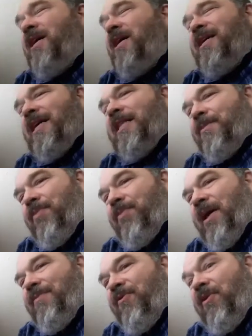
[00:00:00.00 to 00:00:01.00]
to take the
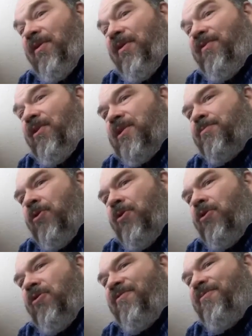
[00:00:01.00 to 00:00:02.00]
blame for Elvira's
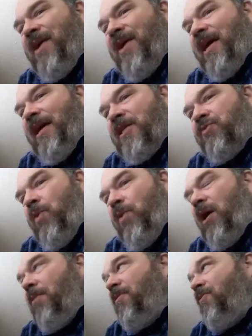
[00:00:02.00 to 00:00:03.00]
murder of Mickey as
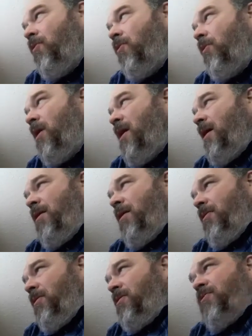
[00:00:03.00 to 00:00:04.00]
well before
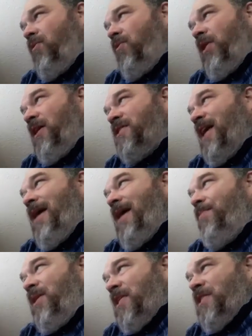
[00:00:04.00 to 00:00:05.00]
thrilling
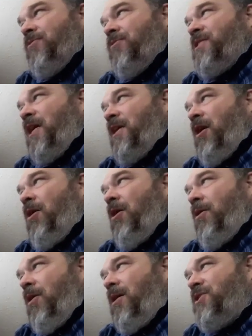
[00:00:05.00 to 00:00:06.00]
escape and suicide car
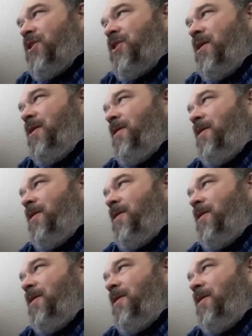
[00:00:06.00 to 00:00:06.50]
crash.